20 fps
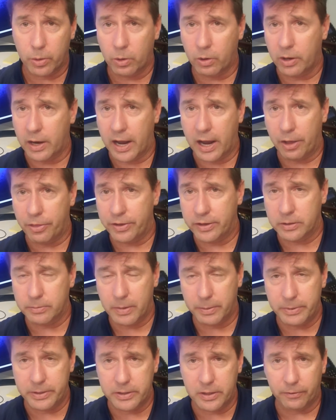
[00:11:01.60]
or how things
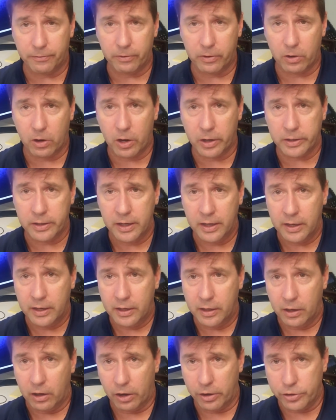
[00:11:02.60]
may be different
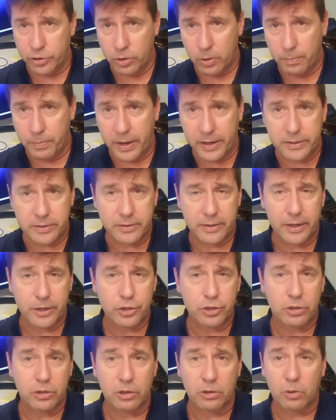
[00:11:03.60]
on your base
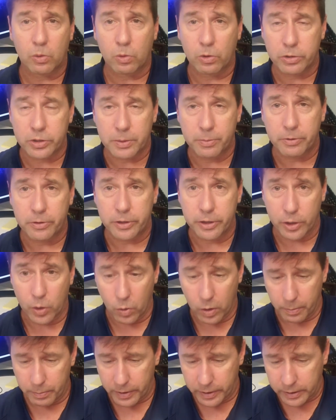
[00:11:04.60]
station or some of the
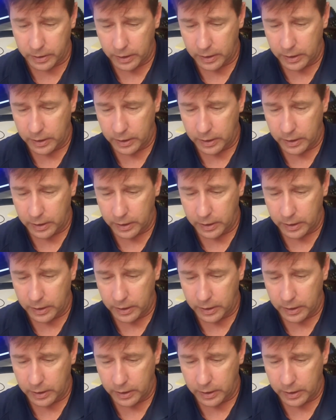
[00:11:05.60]
equipment.